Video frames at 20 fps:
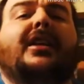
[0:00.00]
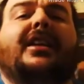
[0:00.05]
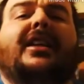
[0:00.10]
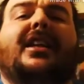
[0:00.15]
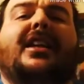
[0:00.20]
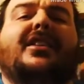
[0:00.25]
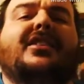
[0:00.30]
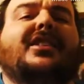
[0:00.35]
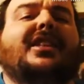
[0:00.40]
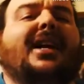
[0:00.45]
Then
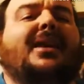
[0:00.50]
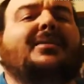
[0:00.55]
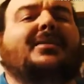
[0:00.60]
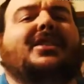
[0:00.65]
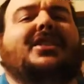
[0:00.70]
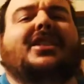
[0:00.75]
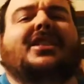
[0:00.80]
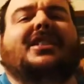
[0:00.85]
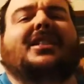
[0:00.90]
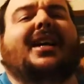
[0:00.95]
other times
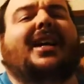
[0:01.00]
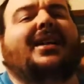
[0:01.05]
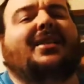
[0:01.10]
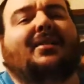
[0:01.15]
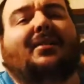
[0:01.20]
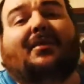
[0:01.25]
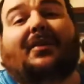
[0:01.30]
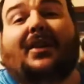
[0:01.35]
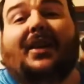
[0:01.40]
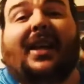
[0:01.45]
it's just I
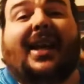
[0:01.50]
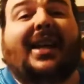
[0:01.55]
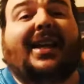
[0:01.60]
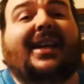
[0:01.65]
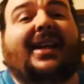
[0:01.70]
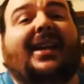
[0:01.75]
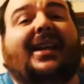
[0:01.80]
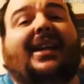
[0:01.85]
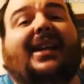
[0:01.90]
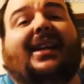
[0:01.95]
don't feel
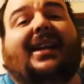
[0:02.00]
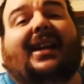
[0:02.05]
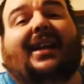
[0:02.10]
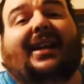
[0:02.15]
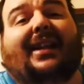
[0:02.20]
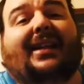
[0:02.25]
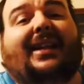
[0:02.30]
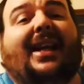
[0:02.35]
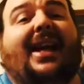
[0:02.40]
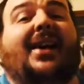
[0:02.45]
like it and I
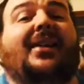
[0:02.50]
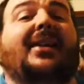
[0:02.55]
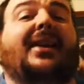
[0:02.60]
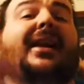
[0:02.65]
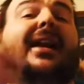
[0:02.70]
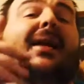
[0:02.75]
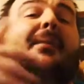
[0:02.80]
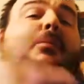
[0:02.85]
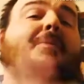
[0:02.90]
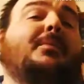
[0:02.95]
get down.
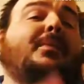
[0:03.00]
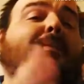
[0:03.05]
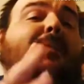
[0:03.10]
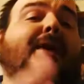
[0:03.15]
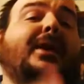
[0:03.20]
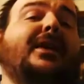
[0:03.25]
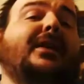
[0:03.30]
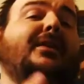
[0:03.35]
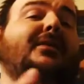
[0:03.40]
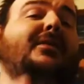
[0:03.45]
And I'm going to be
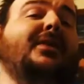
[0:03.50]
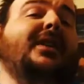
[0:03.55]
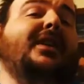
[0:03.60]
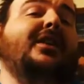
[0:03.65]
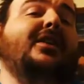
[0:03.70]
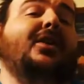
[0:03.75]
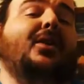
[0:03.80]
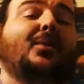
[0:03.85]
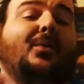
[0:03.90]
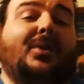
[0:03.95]
making a
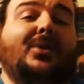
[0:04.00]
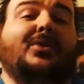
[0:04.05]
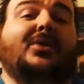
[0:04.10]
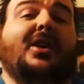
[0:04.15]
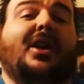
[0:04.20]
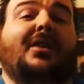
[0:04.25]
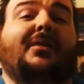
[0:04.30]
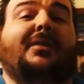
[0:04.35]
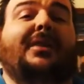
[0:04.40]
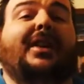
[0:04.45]
video, a real
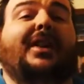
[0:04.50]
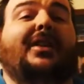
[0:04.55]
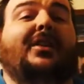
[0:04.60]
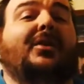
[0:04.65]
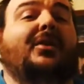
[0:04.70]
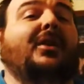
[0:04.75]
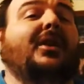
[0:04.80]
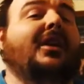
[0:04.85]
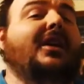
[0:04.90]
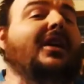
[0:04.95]
talk
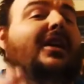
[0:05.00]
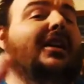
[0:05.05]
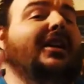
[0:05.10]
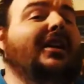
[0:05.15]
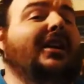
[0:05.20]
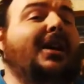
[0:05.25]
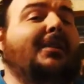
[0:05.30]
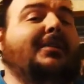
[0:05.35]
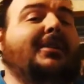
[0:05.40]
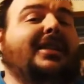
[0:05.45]
video,
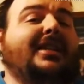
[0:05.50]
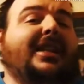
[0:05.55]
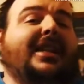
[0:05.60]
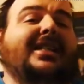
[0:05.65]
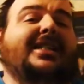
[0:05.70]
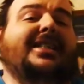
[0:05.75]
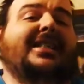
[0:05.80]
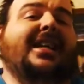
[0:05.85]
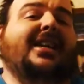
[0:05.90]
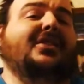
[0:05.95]
coming the
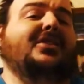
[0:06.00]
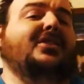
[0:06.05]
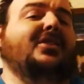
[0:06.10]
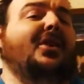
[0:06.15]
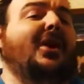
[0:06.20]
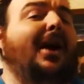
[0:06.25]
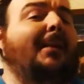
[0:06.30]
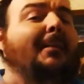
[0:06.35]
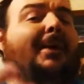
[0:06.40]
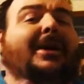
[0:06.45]
next day or so.
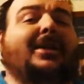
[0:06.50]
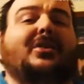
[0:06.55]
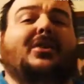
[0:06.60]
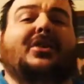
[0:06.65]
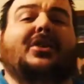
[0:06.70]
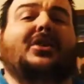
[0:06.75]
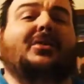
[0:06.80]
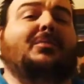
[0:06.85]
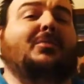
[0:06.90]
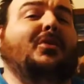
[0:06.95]
I may do a
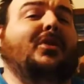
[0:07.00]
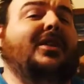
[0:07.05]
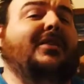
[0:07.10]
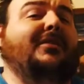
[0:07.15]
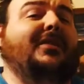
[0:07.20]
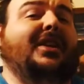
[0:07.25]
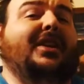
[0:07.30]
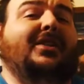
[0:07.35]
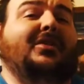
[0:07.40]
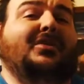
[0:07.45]
good morning
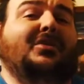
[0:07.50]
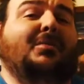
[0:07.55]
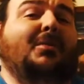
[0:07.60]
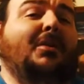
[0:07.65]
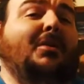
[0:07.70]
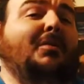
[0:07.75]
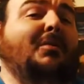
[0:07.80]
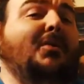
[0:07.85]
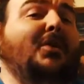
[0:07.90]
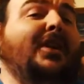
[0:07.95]
video
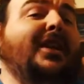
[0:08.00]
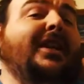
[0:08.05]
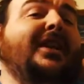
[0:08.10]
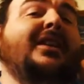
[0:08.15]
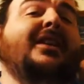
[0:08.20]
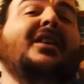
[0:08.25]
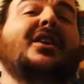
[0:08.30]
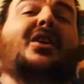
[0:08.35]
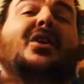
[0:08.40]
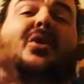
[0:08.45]
tomorrow morning
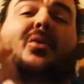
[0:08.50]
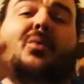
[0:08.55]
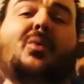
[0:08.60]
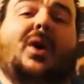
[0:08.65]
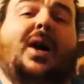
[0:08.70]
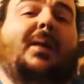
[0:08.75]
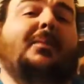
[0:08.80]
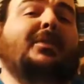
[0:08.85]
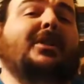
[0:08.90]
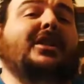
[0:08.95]
where
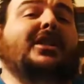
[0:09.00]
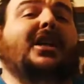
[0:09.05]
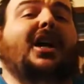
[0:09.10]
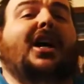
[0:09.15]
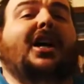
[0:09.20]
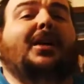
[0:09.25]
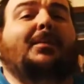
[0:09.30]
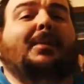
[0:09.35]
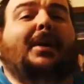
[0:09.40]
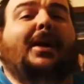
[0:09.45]
I'm going to
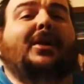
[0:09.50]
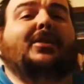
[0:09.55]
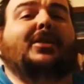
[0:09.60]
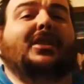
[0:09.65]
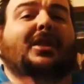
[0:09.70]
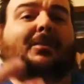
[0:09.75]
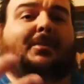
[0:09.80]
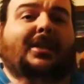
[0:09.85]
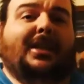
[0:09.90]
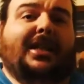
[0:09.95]
talk about
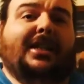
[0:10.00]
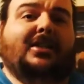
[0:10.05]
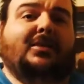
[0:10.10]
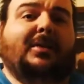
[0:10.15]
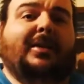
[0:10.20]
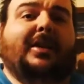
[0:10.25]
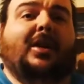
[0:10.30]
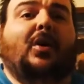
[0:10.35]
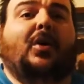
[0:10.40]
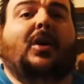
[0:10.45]
something that's
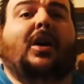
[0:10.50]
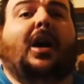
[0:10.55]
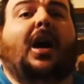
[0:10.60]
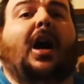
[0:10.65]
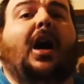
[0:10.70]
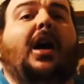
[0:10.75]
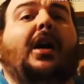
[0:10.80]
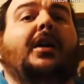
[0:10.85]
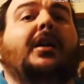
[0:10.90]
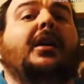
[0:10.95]
been going
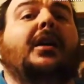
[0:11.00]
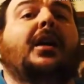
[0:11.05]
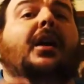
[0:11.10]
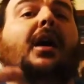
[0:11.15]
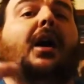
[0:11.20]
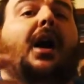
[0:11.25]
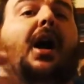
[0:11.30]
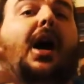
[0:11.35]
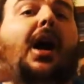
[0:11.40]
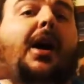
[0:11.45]
on.
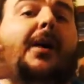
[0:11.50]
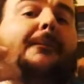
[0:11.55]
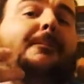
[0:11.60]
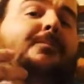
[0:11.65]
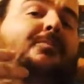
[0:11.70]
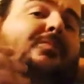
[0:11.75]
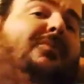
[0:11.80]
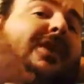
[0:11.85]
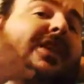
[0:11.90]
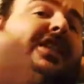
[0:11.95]
And
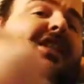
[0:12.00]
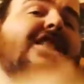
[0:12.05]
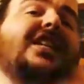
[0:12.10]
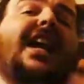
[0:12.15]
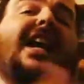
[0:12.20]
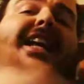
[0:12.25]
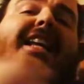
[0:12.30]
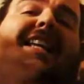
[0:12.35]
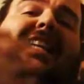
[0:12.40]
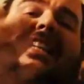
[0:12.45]
just
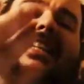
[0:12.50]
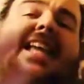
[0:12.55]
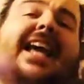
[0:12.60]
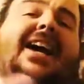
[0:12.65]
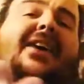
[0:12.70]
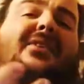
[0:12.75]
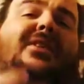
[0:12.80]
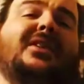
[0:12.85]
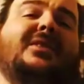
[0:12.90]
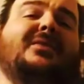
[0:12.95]
kind of get
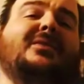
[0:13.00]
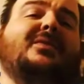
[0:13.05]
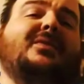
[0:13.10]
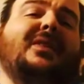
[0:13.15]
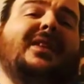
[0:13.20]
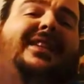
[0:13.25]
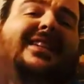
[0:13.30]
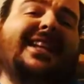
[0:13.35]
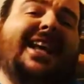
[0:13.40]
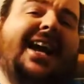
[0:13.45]
down
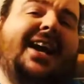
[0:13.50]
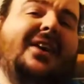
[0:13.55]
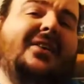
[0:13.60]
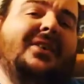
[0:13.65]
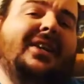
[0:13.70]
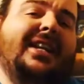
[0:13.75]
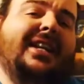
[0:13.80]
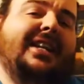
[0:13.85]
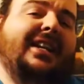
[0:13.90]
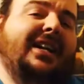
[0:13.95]

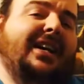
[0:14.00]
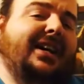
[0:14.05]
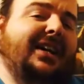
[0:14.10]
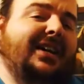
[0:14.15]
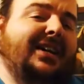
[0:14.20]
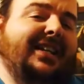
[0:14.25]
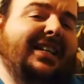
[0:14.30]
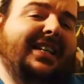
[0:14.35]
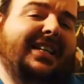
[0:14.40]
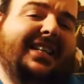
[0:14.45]

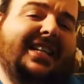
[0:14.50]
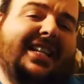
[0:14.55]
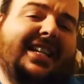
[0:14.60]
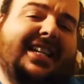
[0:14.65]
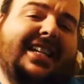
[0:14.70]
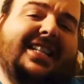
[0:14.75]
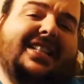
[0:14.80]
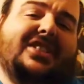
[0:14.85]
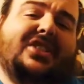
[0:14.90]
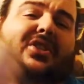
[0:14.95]

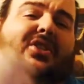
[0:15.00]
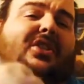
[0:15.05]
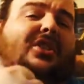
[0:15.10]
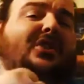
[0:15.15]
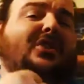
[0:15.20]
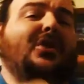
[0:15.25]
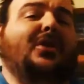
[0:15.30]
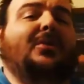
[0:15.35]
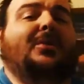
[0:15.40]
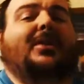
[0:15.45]
into the
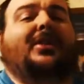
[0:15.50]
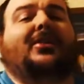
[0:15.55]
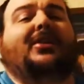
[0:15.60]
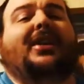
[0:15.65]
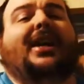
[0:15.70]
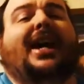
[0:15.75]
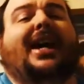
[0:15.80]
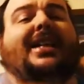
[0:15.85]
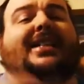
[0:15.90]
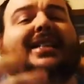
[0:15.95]
dirt with you
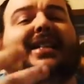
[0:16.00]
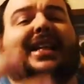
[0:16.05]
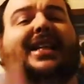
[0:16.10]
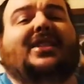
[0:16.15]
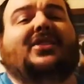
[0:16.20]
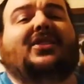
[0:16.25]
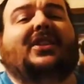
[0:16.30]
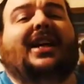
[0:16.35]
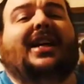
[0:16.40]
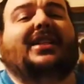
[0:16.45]
guys and
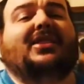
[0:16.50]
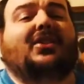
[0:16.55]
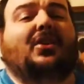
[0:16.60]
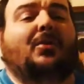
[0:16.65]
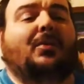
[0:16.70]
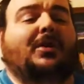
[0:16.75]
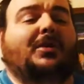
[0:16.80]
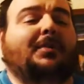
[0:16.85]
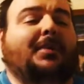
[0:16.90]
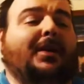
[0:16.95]
let you guys know
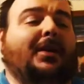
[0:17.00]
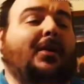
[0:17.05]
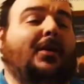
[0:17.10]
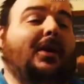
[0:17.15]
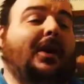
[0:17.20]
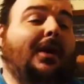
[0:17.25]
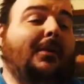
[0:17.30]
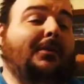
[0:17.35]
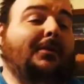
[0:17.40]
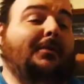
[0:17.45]
what's been going on